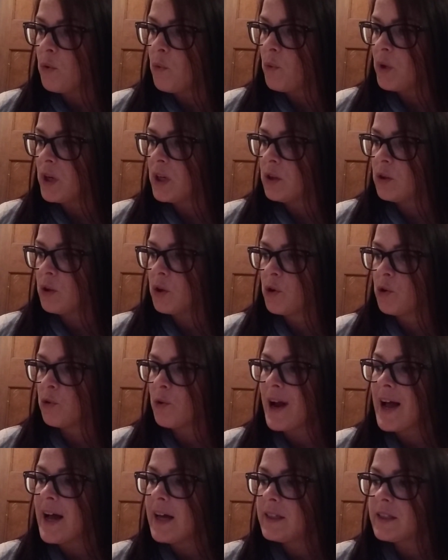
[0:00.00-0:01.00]
will
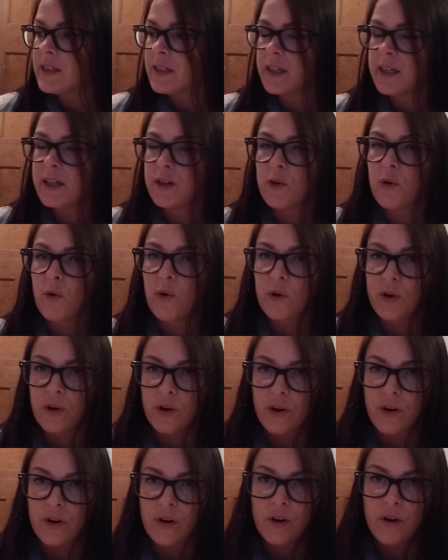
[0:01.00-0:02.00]
grant an
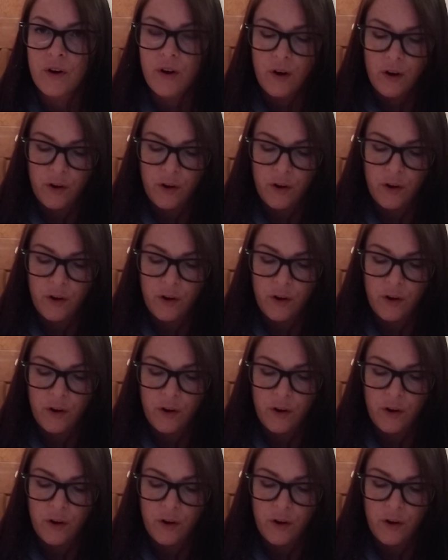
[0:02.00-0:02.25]
order